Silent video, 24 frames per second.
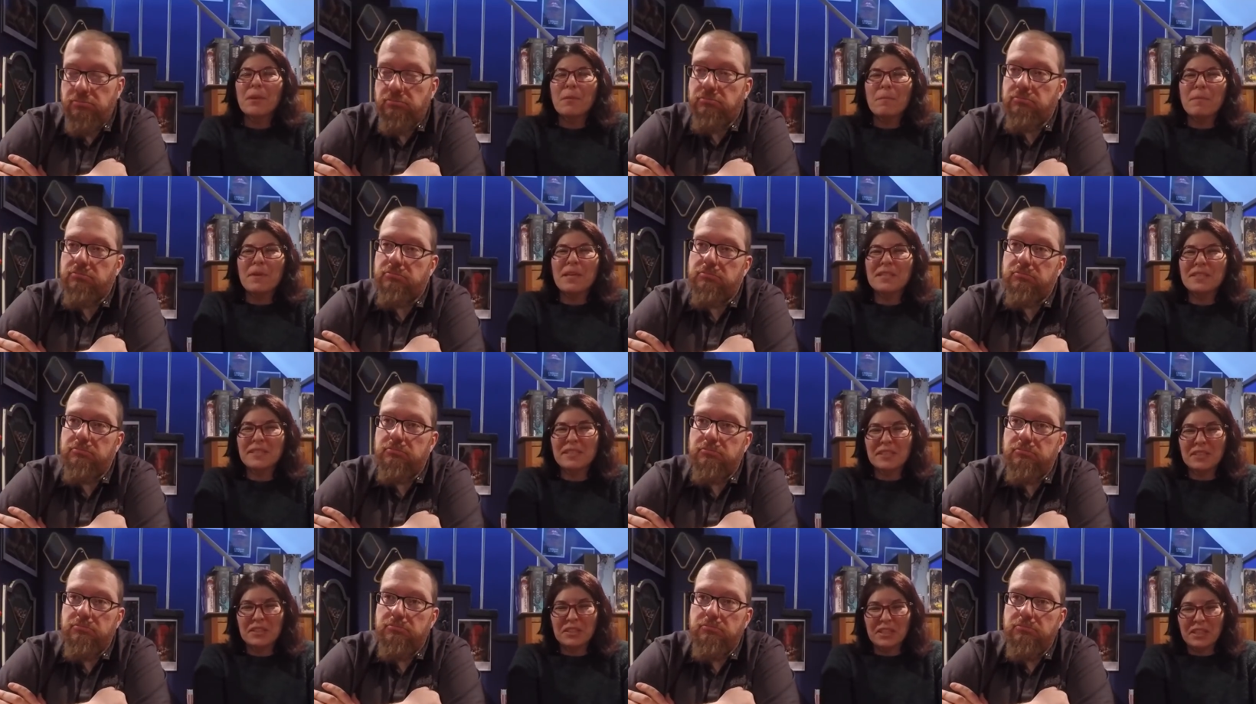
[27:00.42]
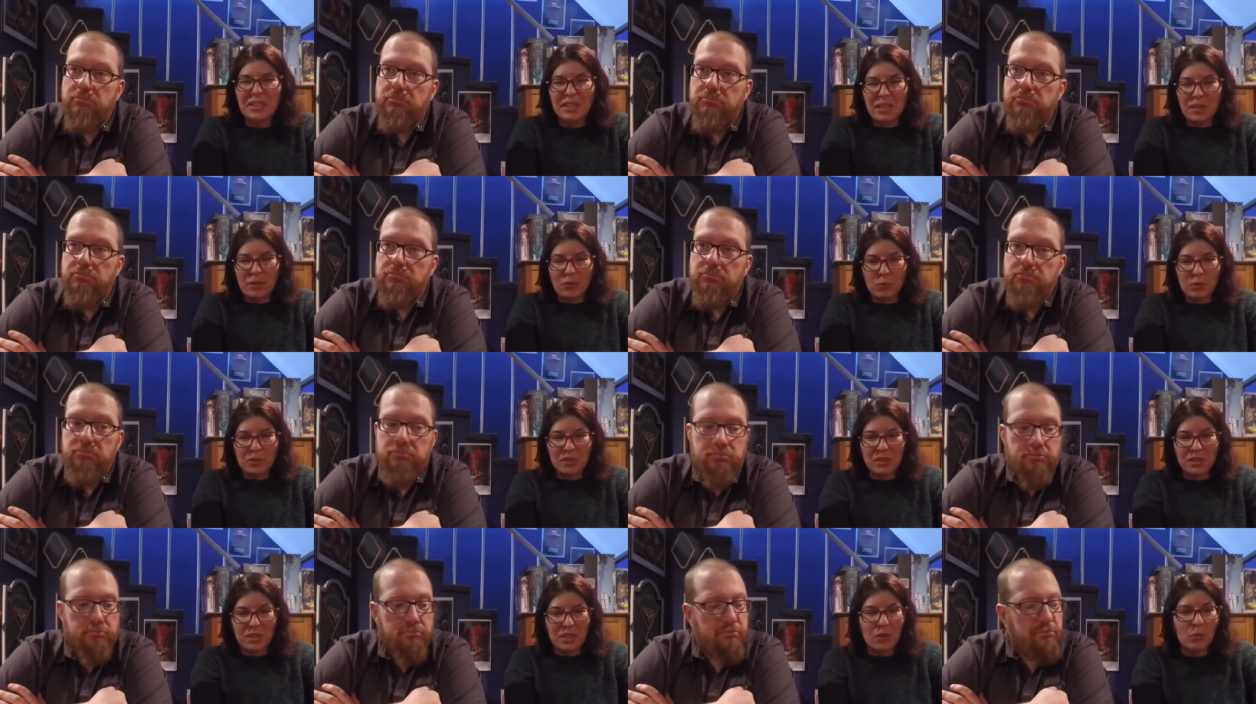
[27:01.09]
Speaker 1: Basically, it
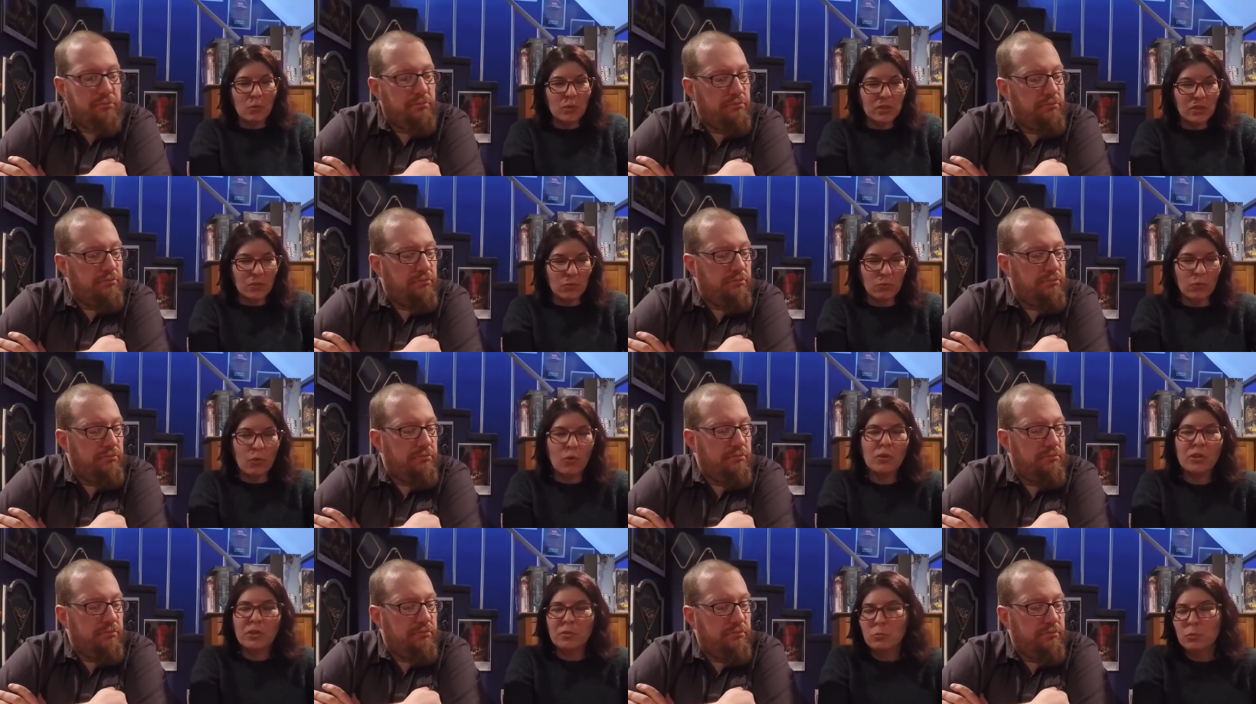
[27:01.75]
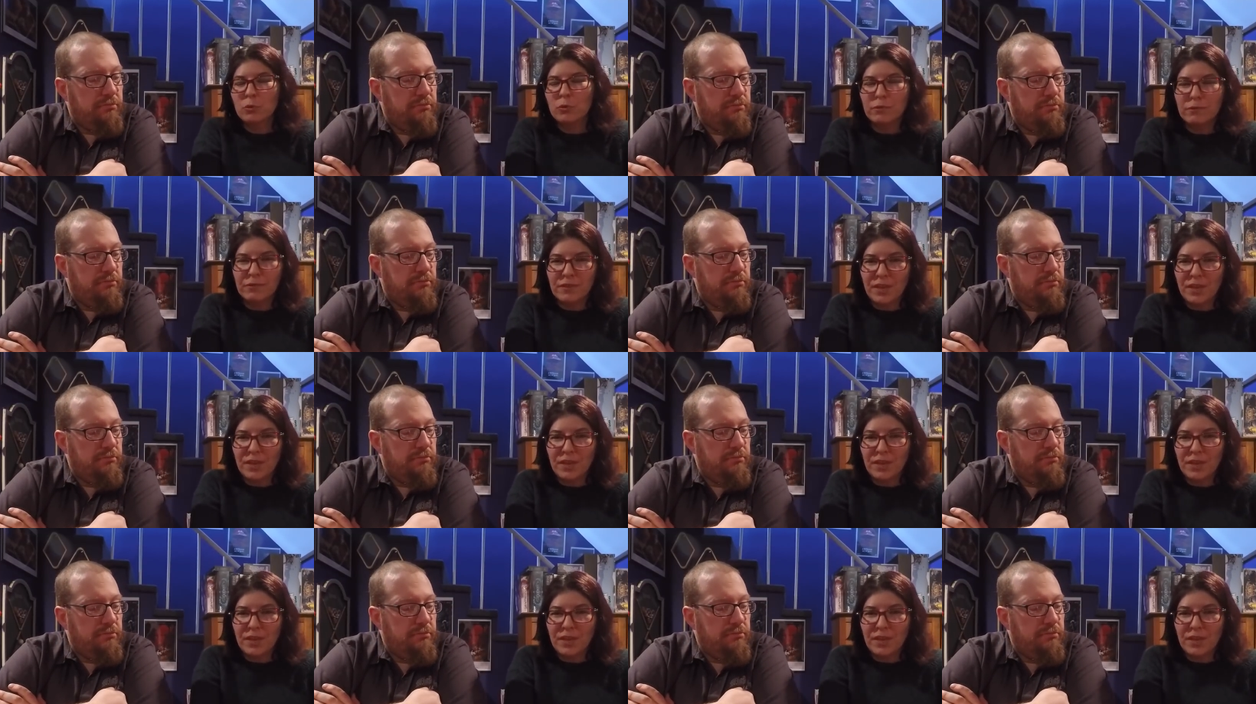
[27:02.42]
was a, it was a roll and move